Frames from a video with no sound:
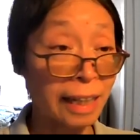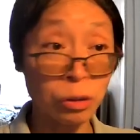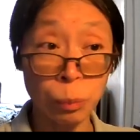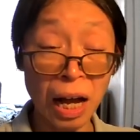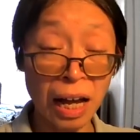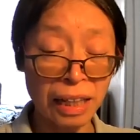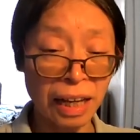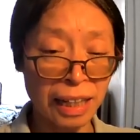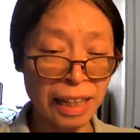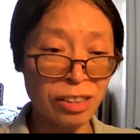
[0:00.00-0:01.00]
That is why
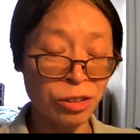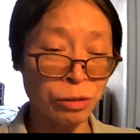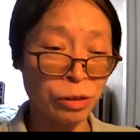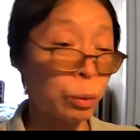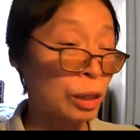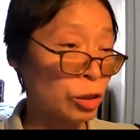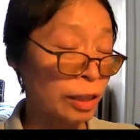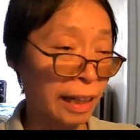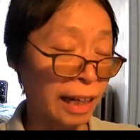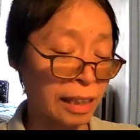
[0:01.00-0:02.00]
I asked you the
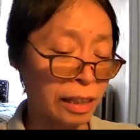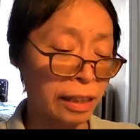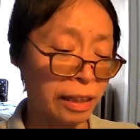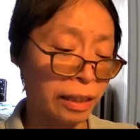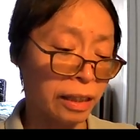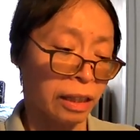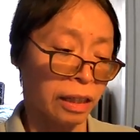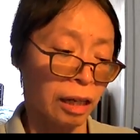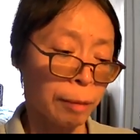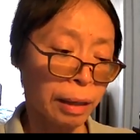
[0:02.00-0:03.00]
question that I did
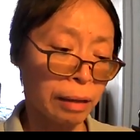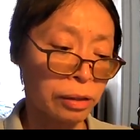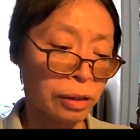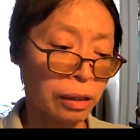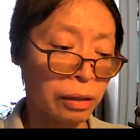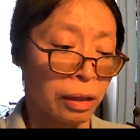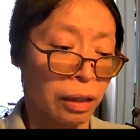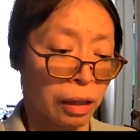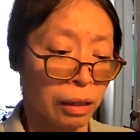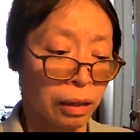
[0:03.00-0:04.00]
about how